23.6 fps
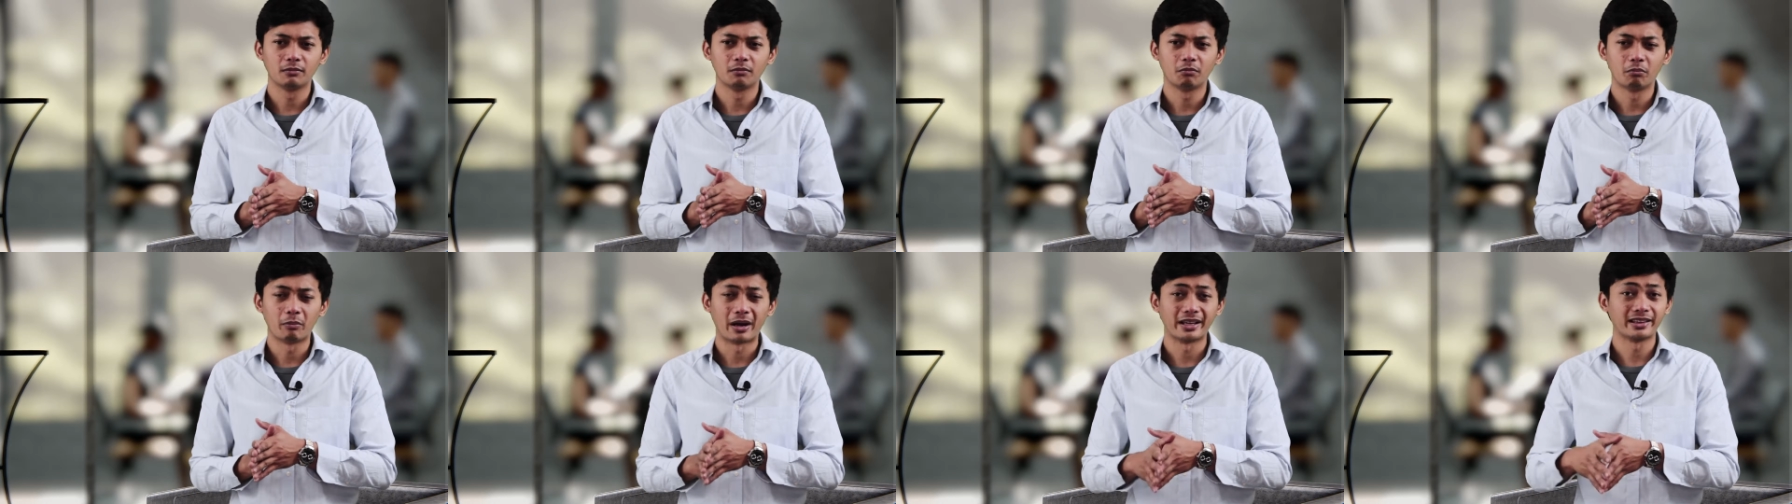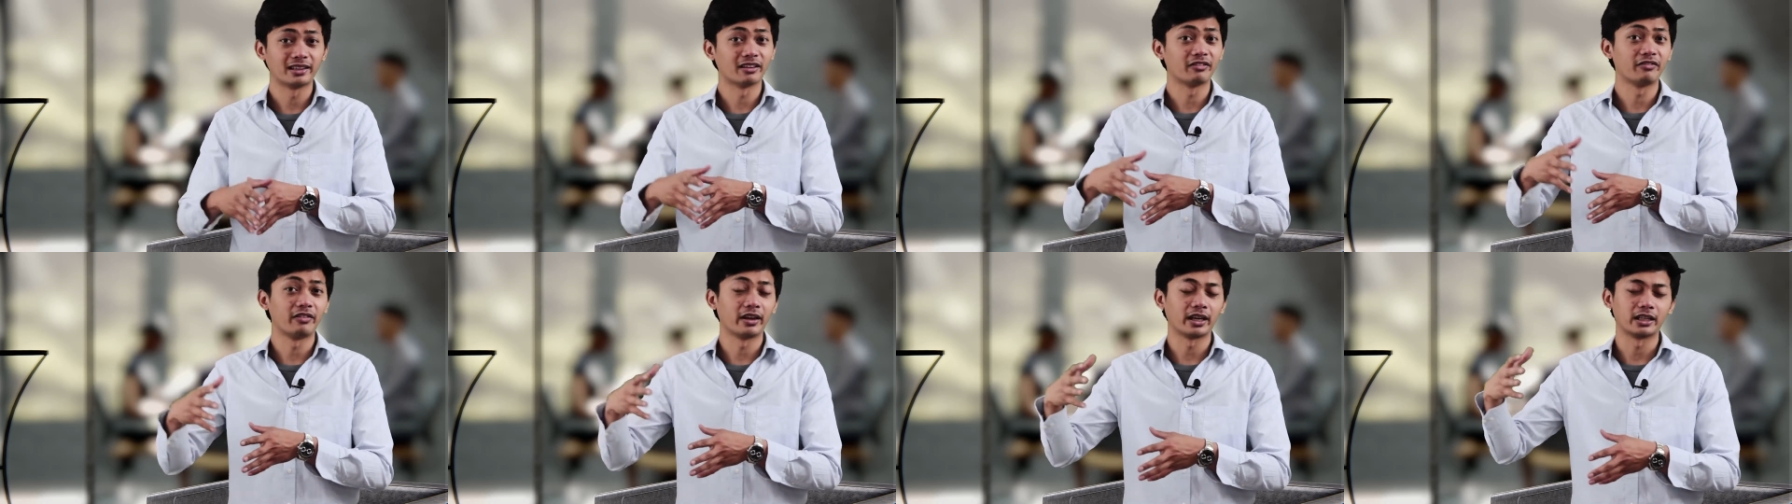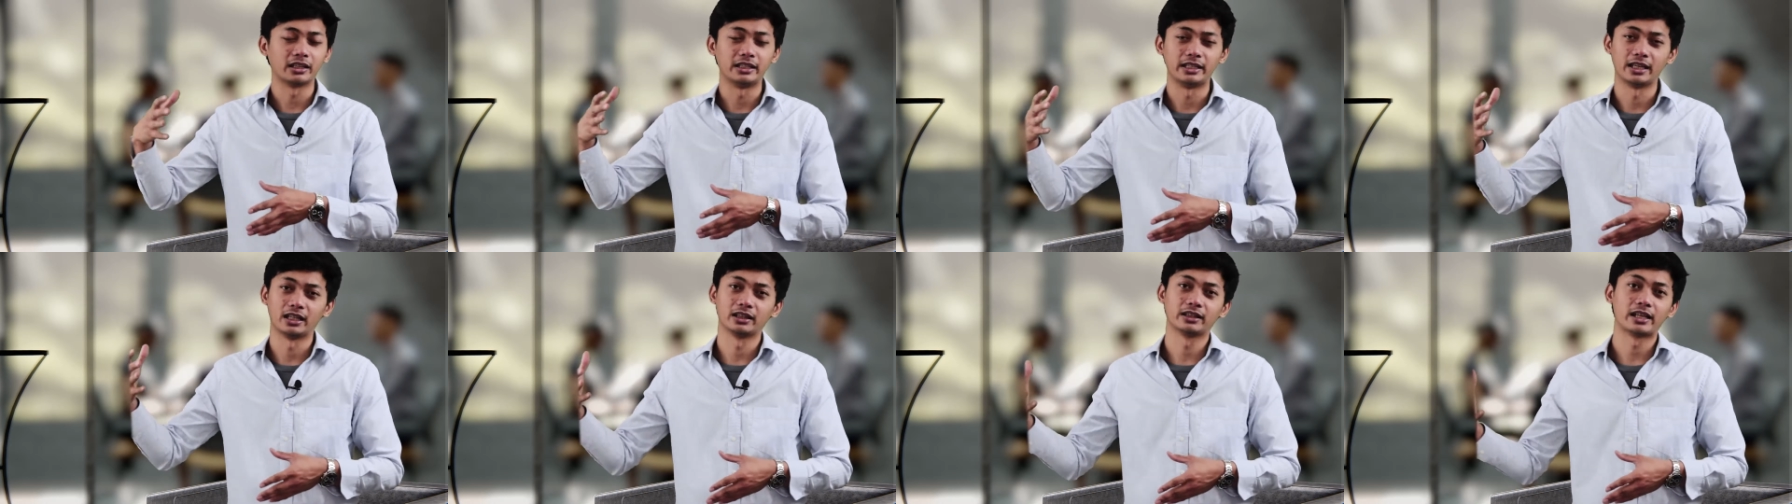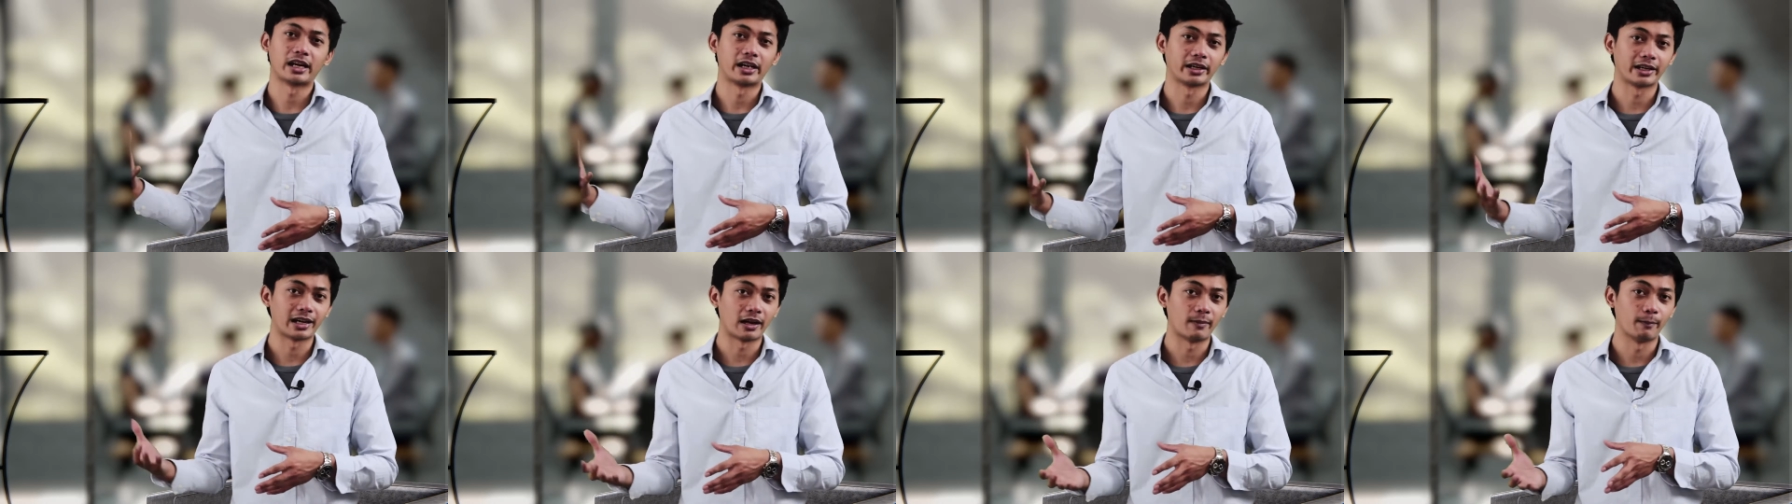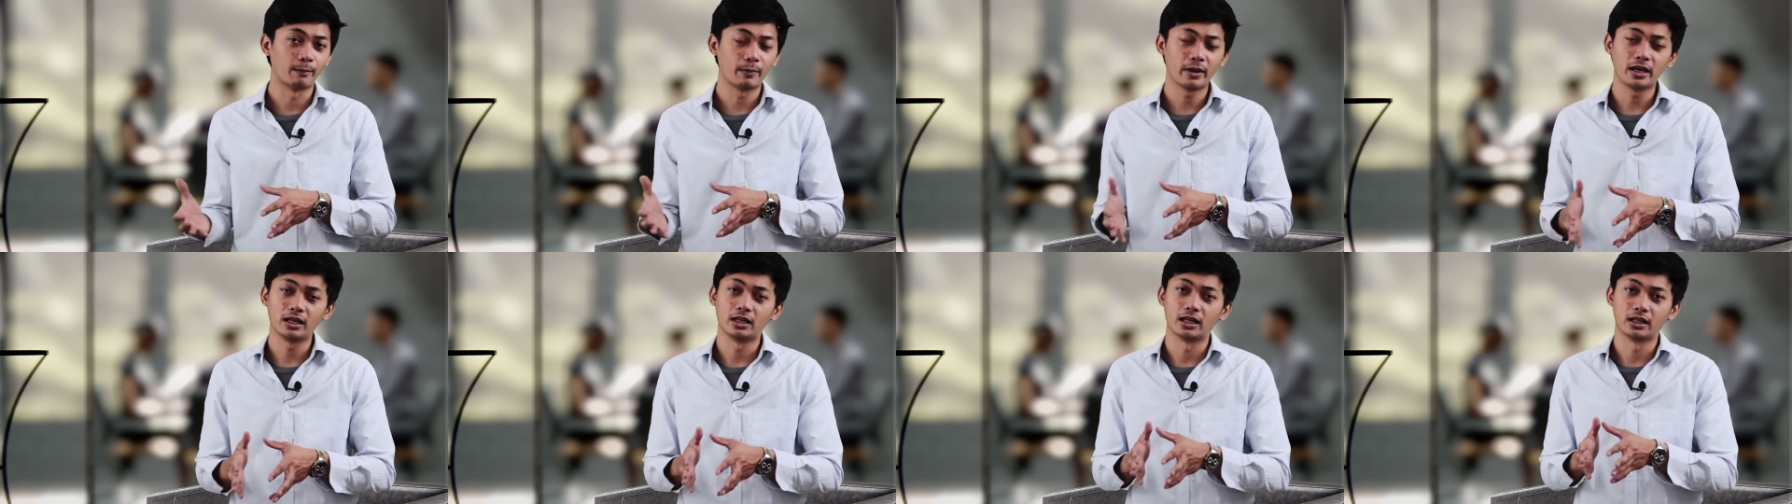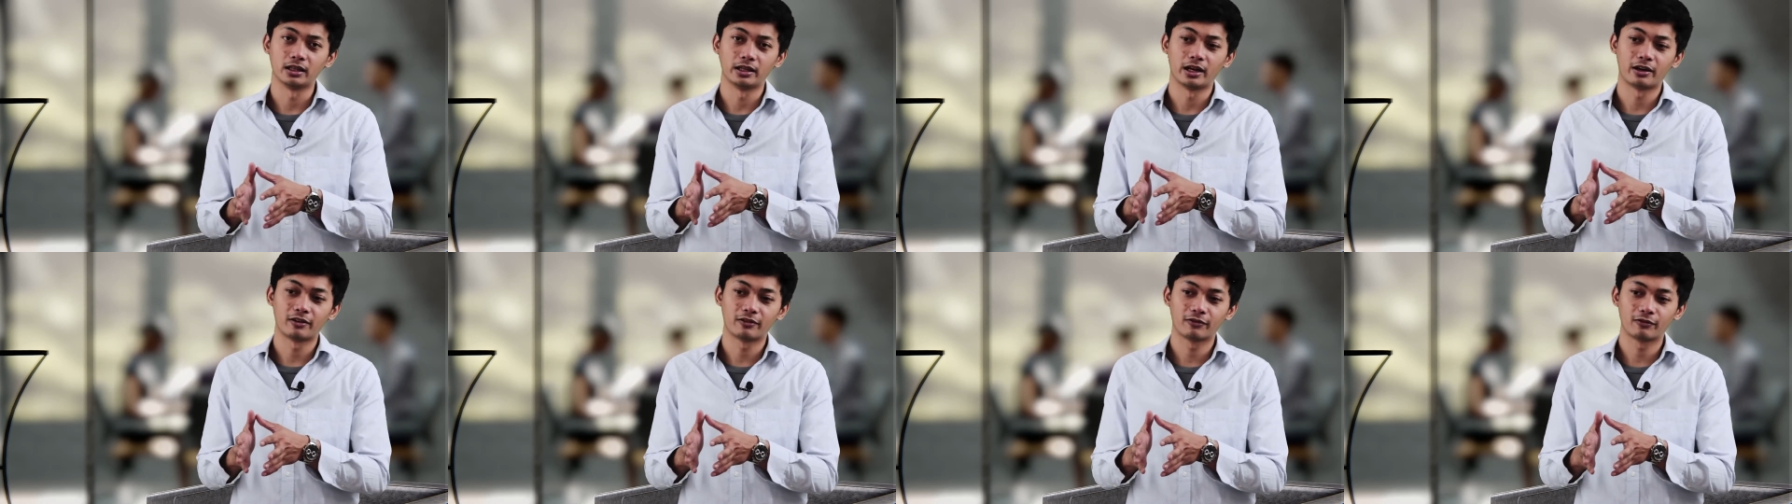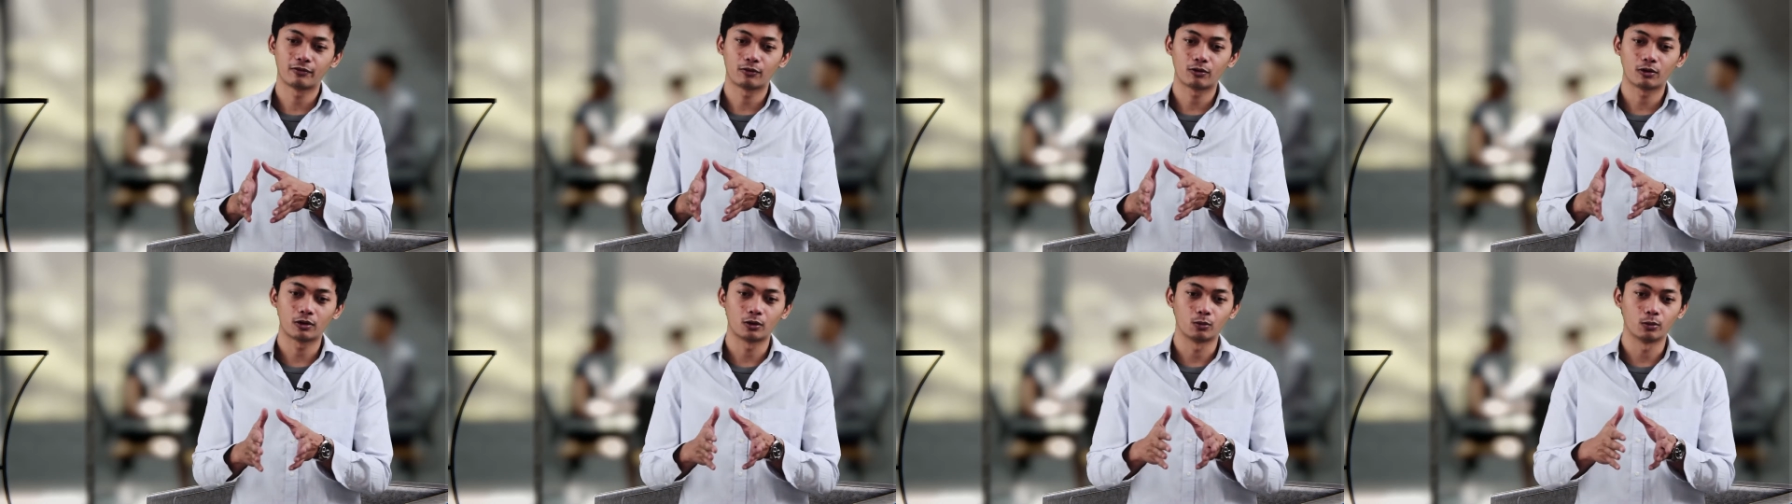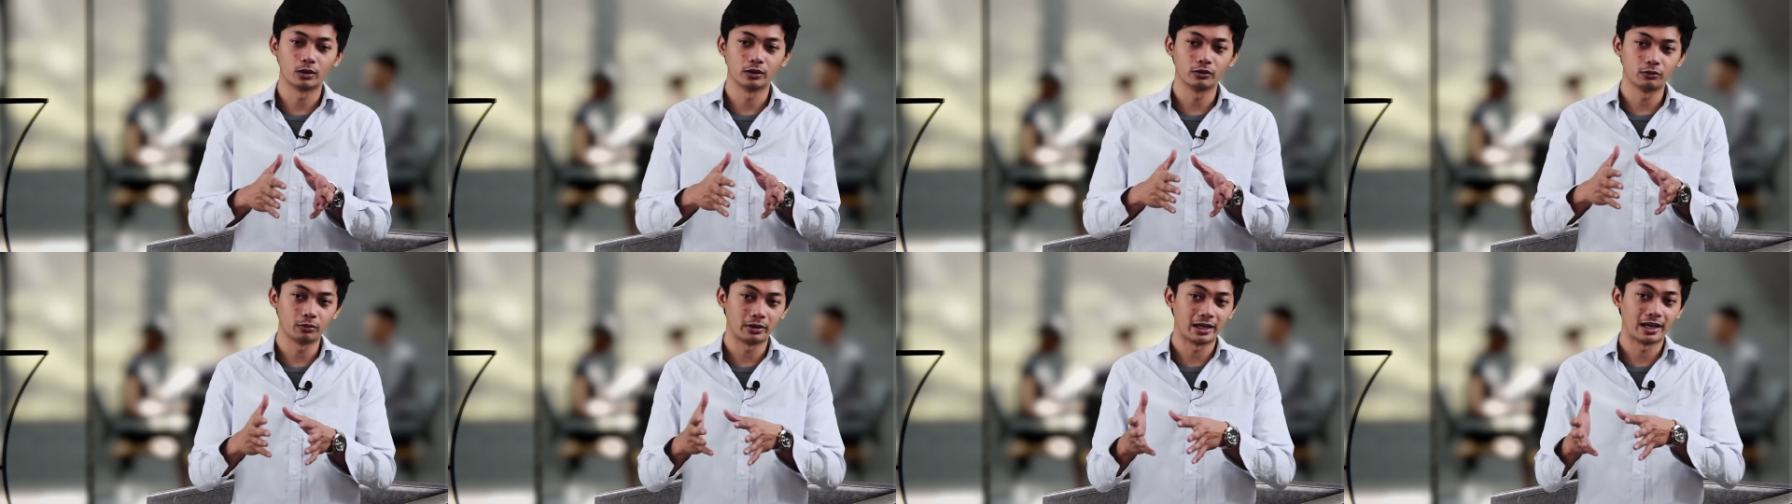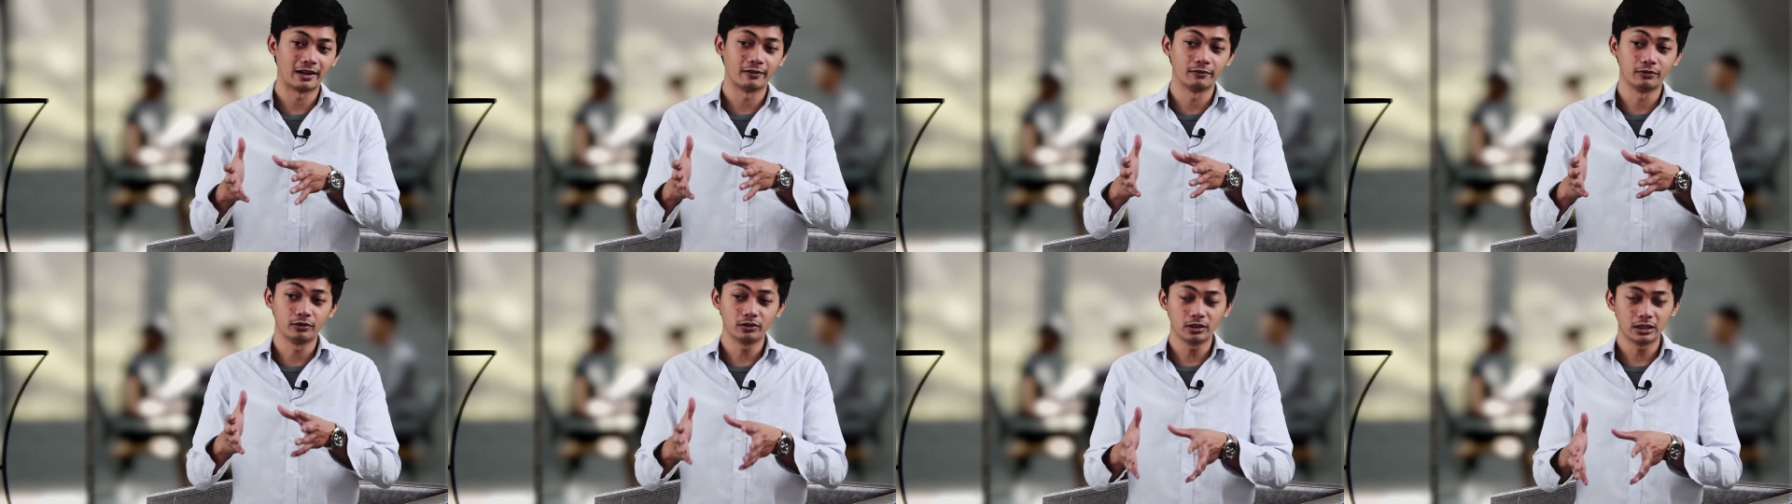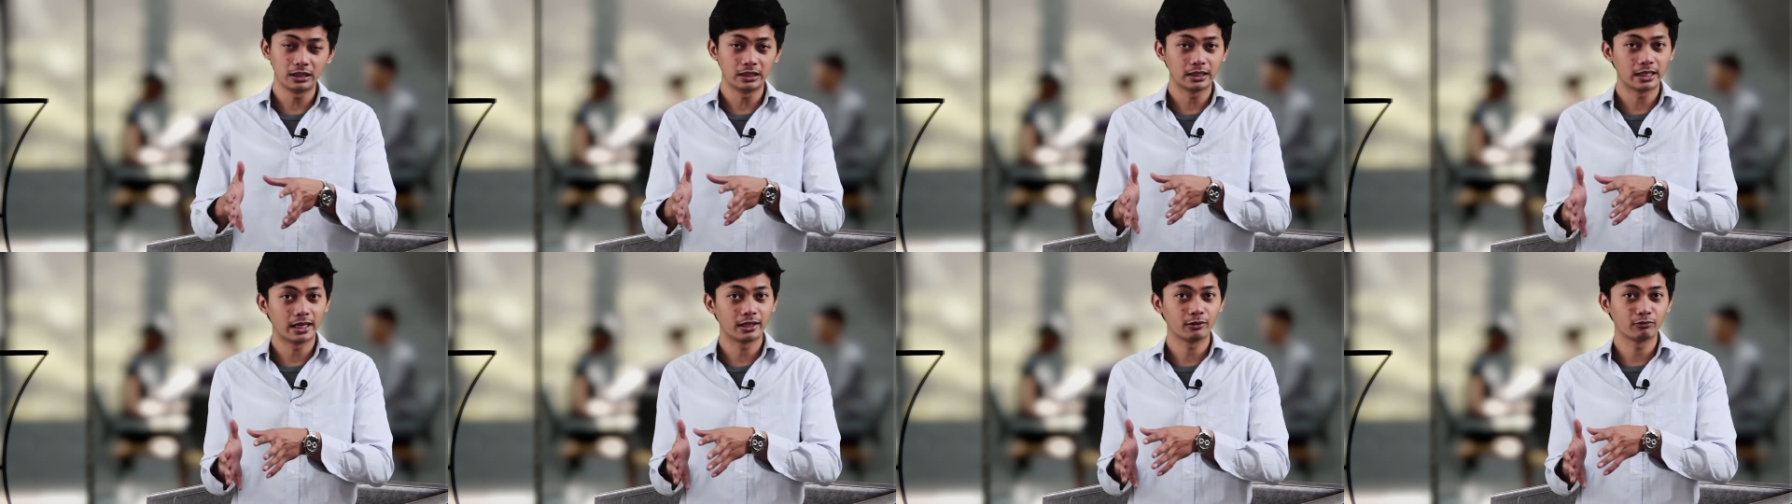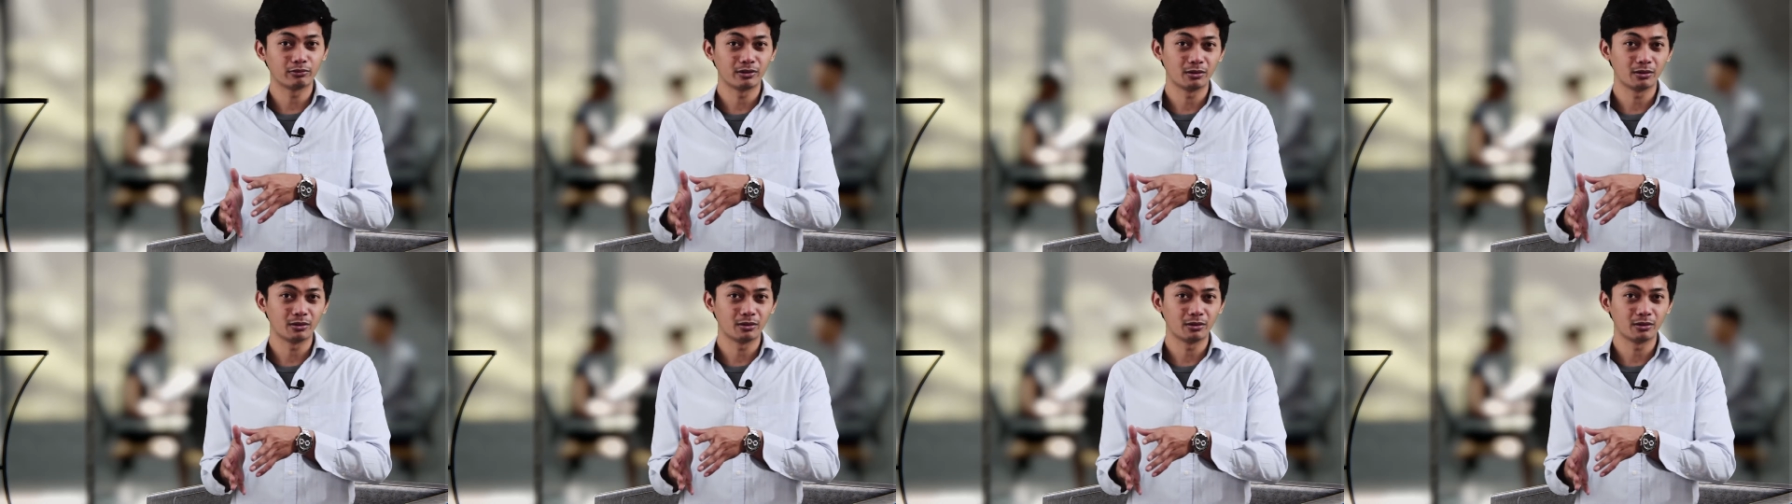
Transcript: might affect the entire campaign, and therefore once we have seen that,